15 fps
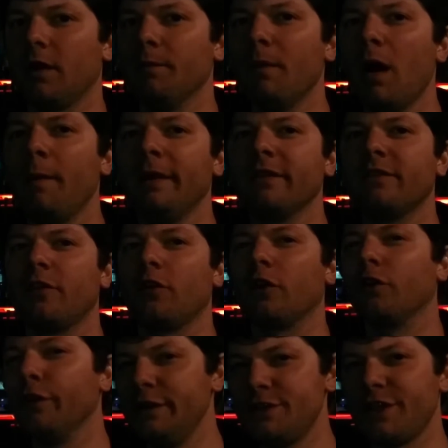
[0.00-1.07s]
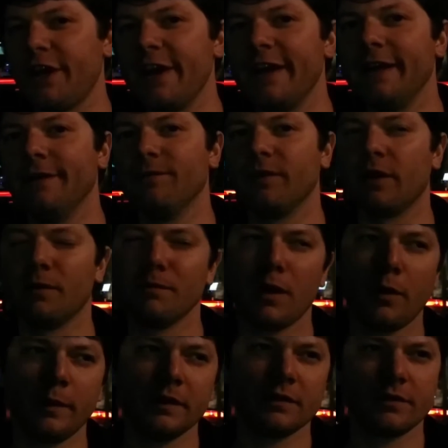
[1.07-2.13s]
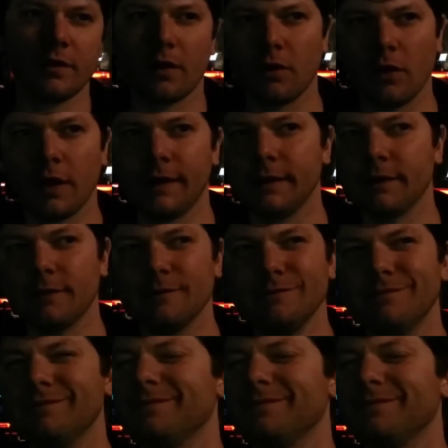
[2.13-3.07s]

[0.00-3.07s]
There are moments that are cliche. There are moments that are like